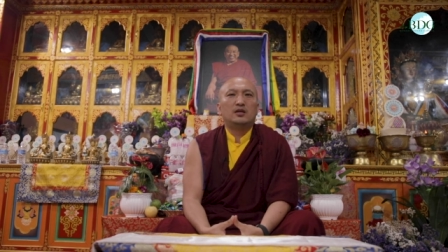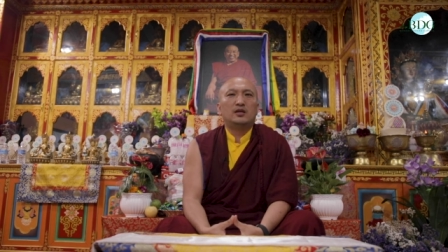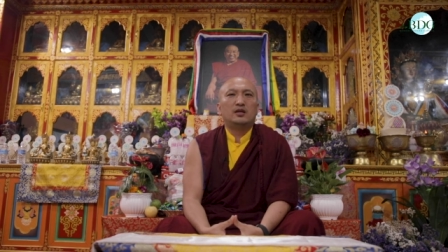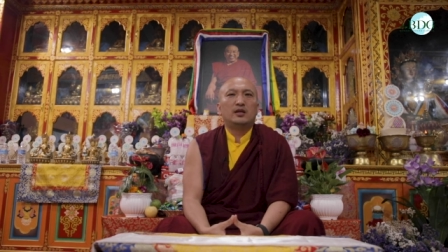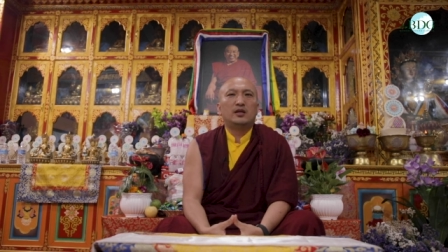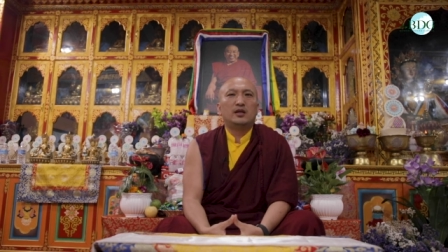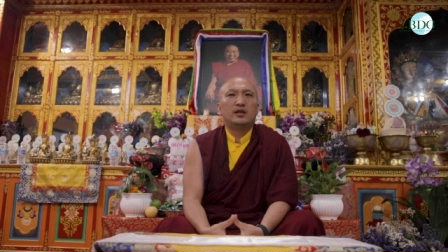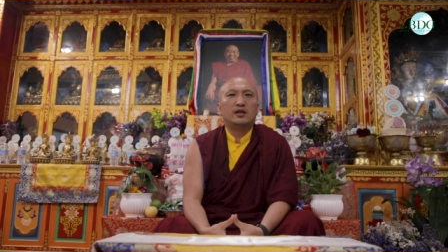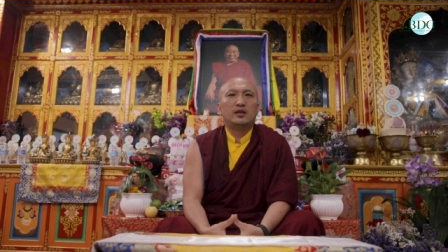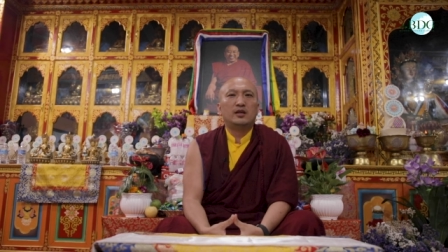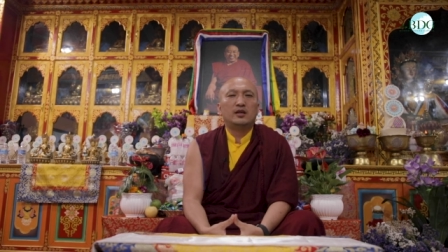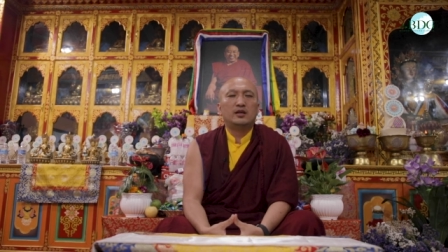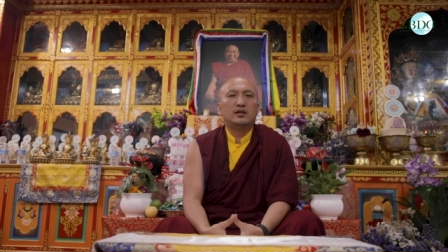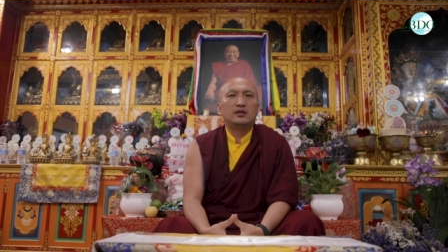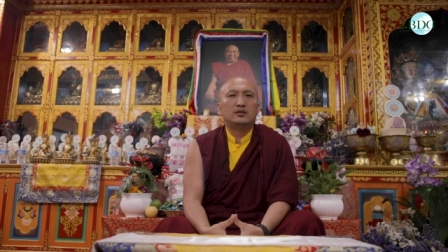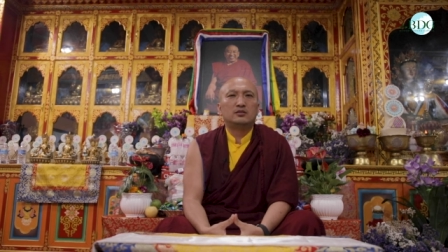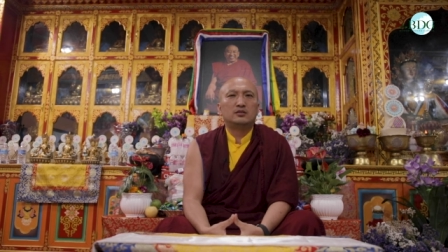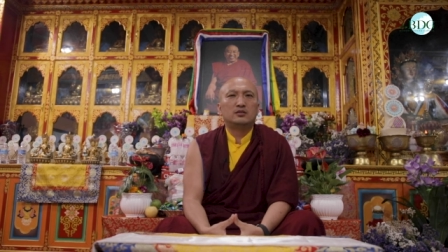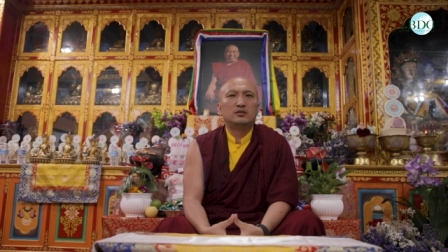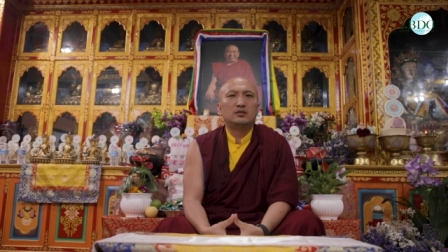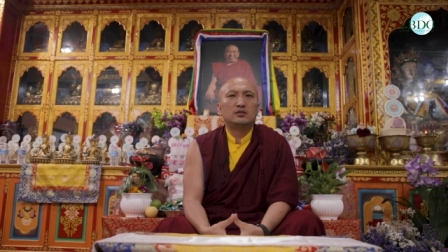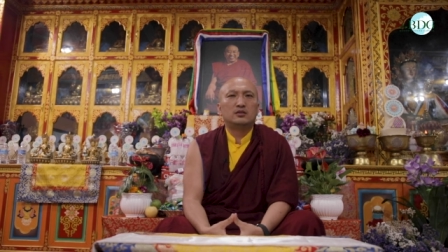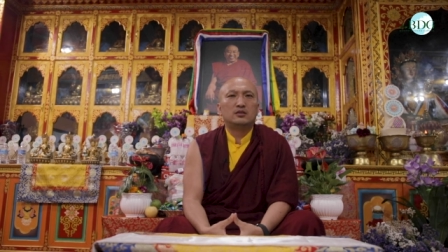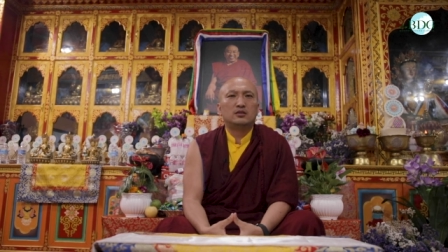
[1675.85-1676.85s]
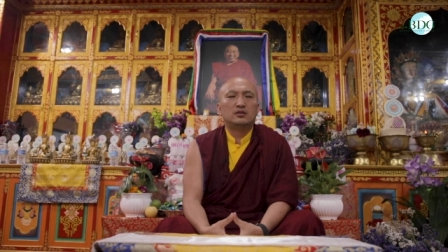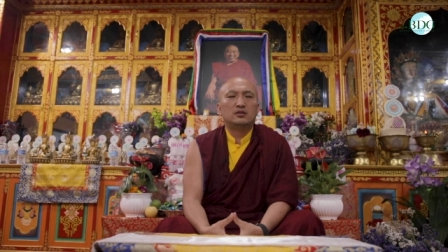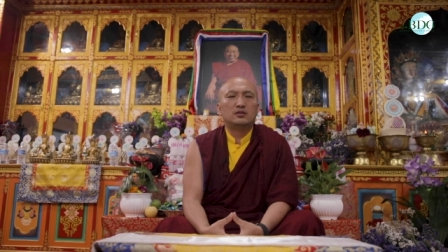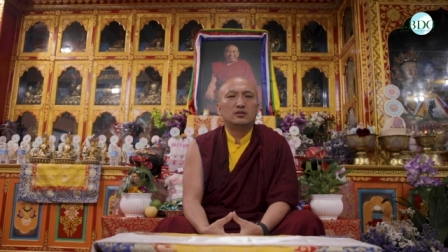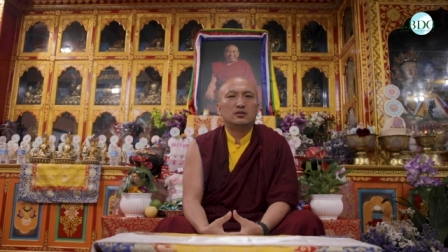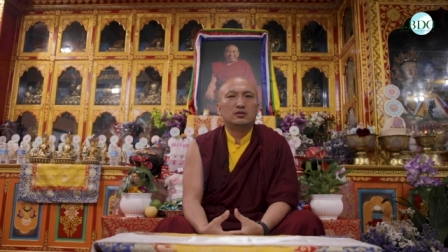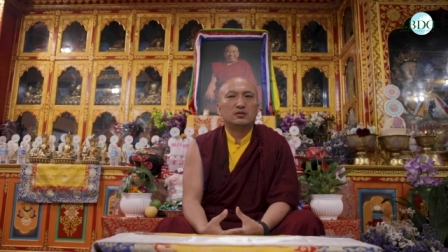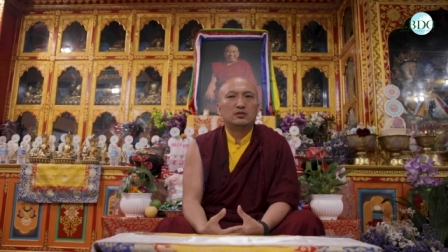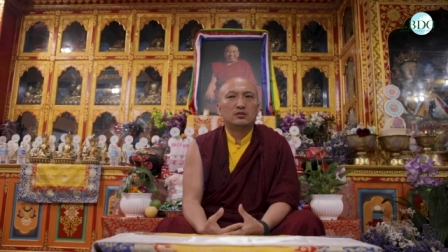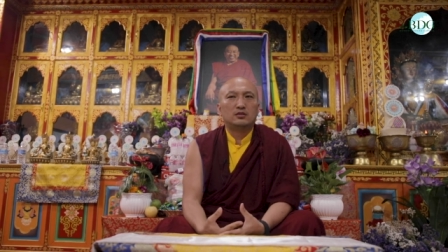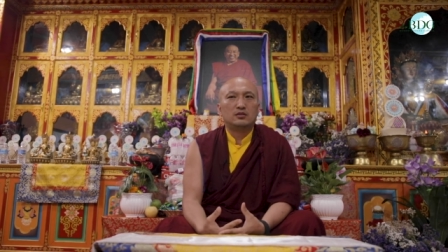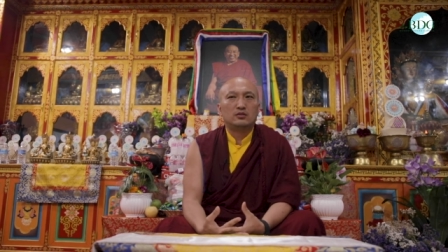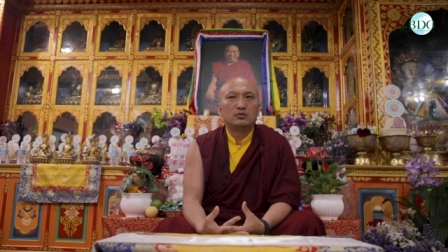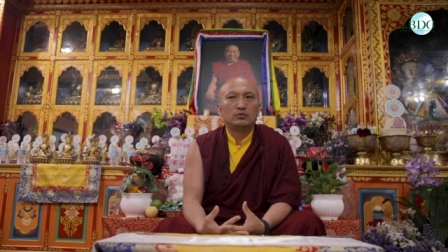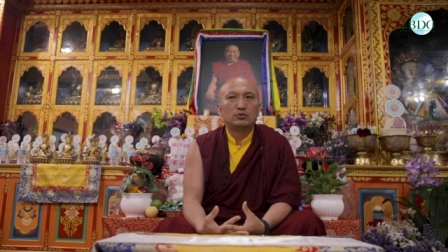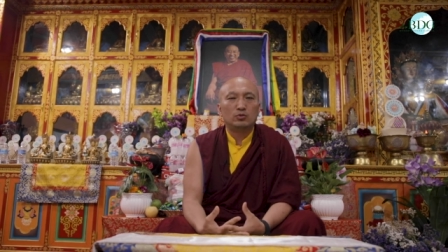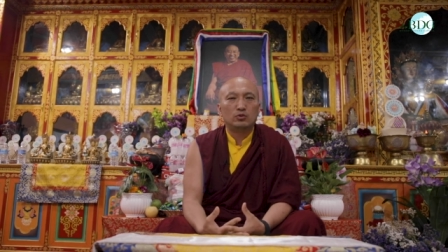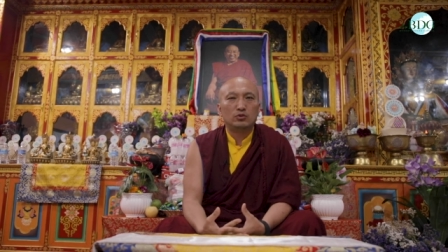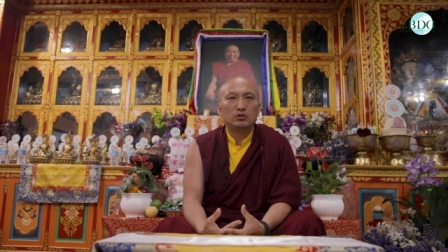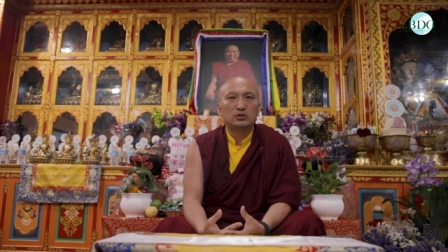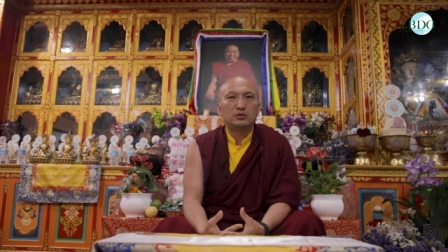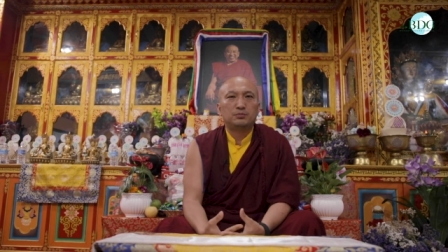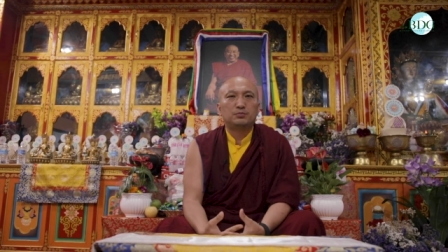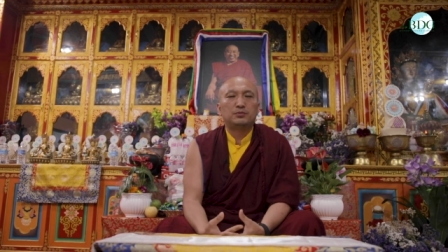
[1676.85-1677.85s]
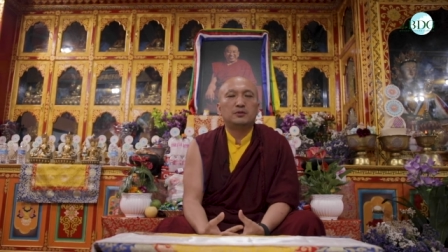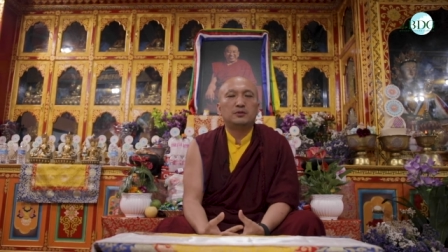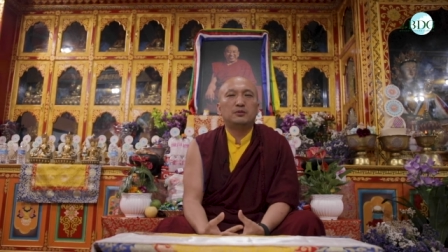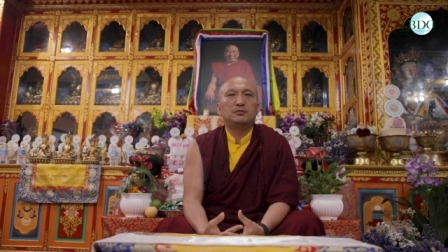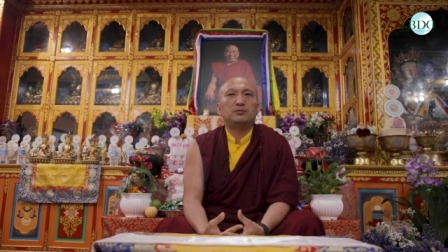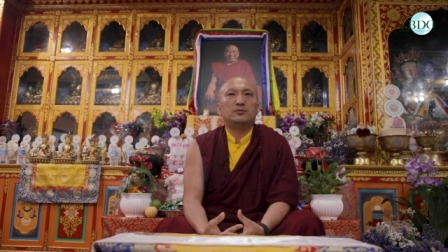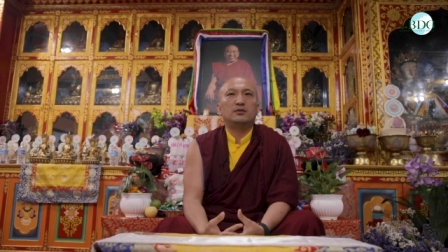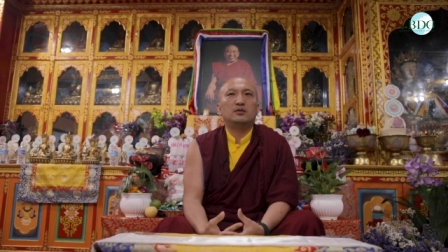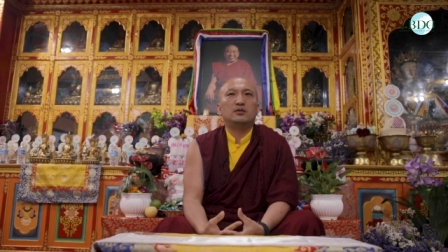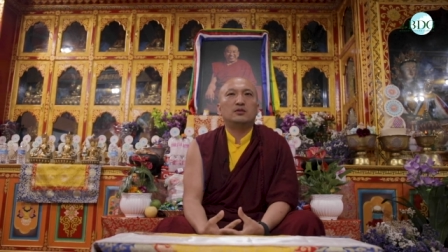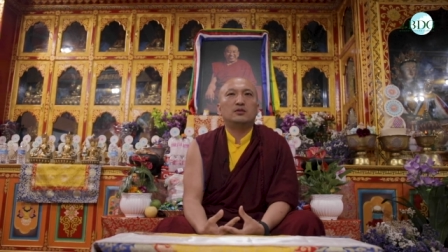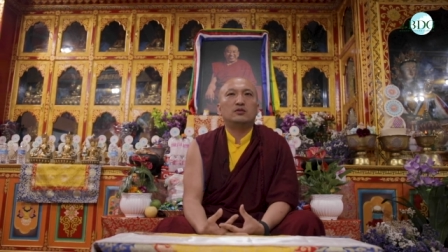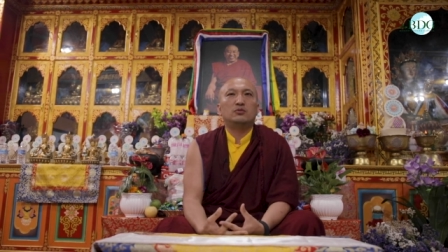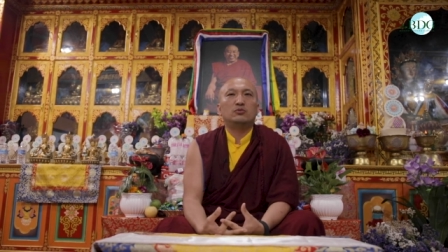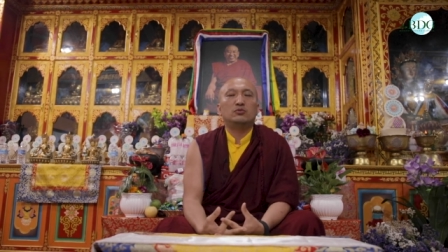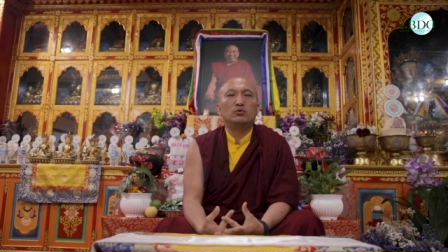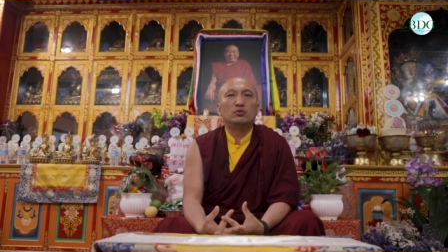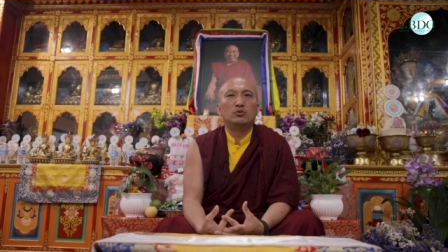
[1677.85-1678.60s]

And those people